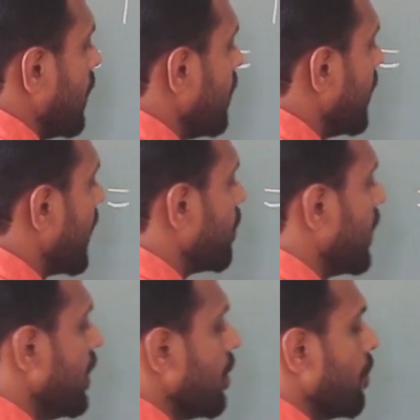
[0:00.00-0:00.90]
divided
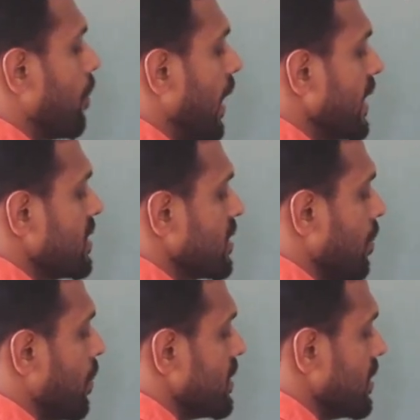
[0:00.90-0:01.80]
by plant
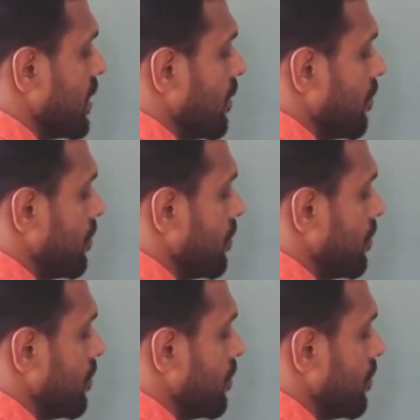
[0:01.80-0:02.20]
capacity.